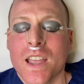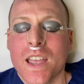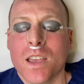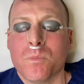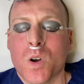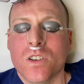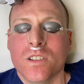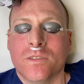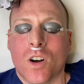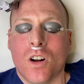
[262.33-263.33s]
And part
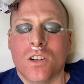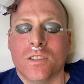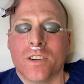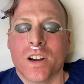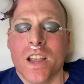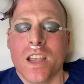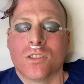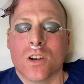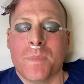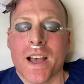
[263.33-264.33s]
of all of our
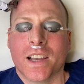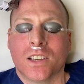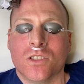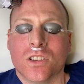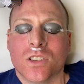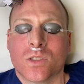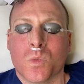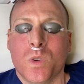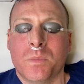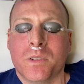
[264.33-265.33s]
halo packages,
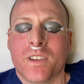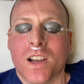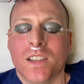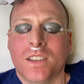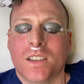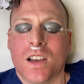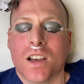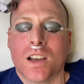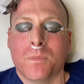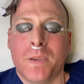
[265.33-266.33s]
we provide
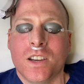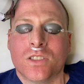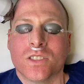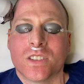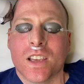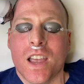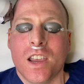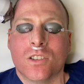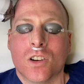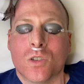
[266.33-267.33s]
patients a
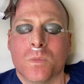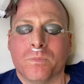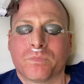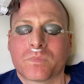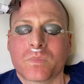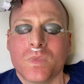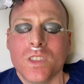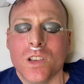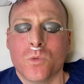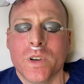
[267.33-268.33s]
halo
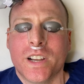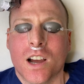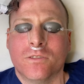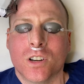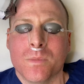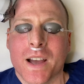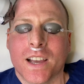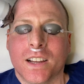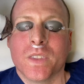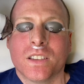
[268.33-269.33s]
recovery
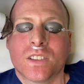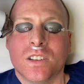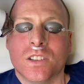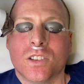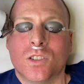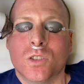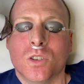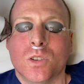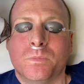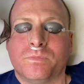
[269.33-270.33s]
bag, and that's going to
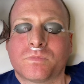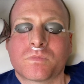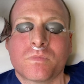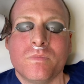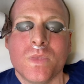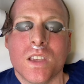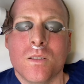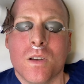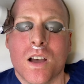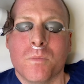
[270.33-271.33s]
include
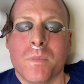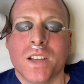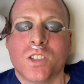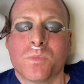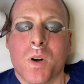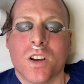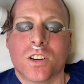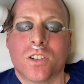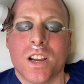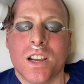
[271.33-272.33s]

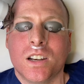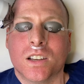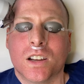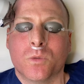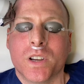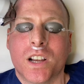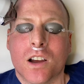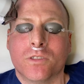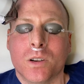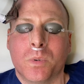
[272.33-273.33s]
MedSpa grade
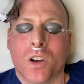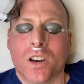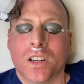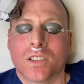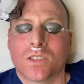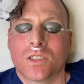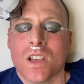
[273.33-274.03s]
recovery products.